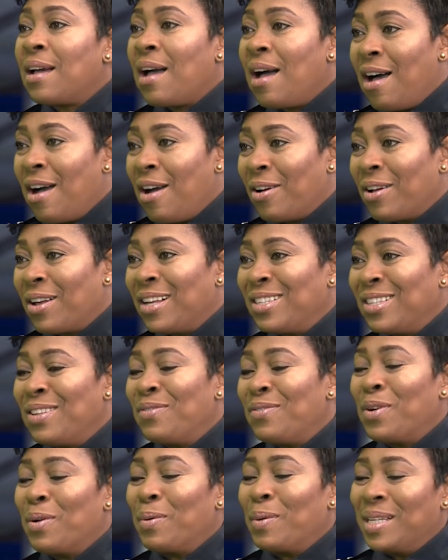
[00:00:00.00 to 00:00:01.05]
car, because
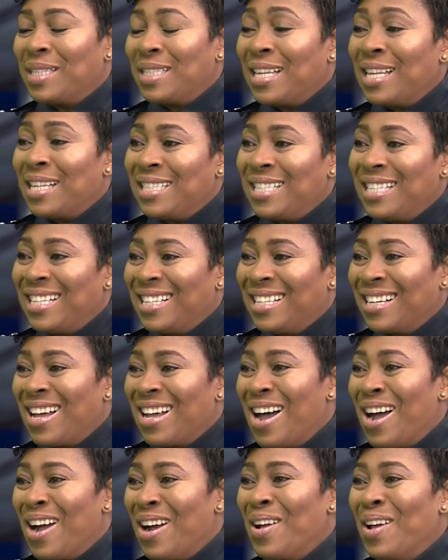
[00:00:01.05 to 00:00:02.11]
invariably they say they steal the
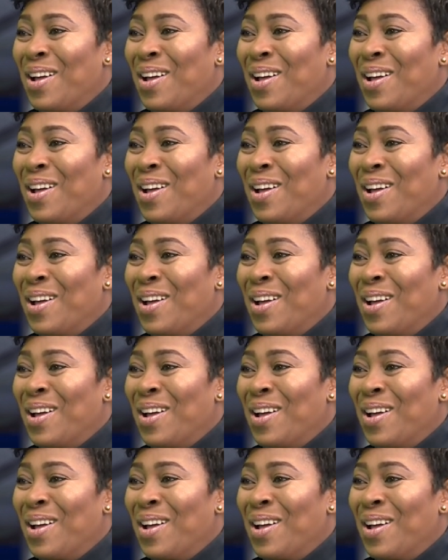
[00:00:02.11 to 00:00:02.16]
car.